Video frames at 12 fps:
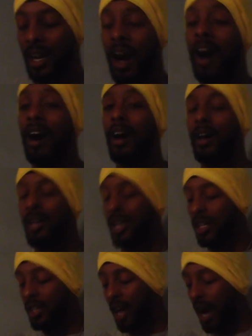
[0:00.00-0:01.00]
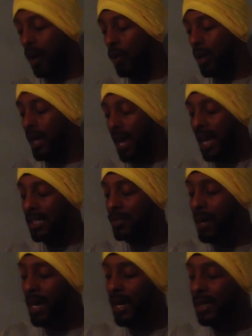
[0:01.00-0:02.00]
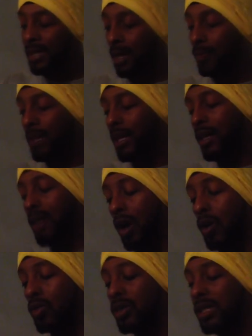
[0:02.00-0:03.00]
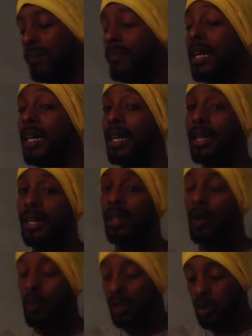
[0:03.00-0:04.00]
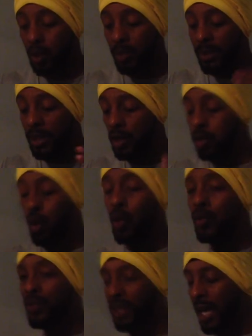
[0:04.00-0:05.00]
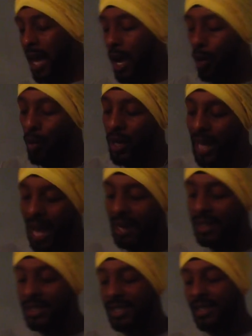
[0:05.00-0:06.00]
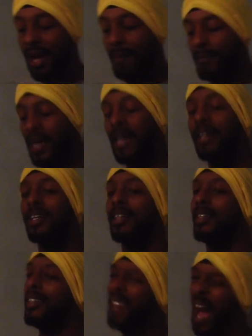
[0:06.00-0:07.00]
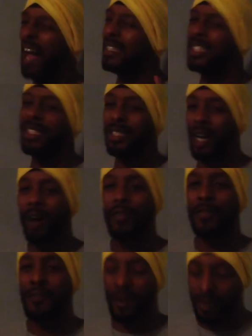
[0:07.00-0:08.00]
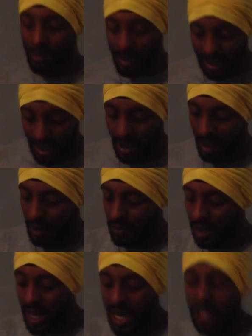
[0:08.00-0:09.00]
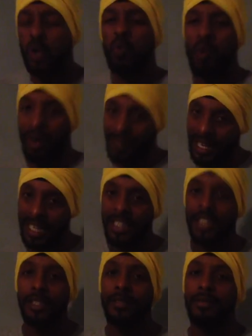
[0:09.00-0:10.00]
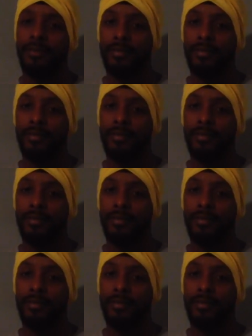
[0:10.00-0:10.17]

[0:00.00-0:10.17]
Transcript: God, Yahweh, has made something known to men, which would be truths and realities that men could not discover for themselves. It's revelation.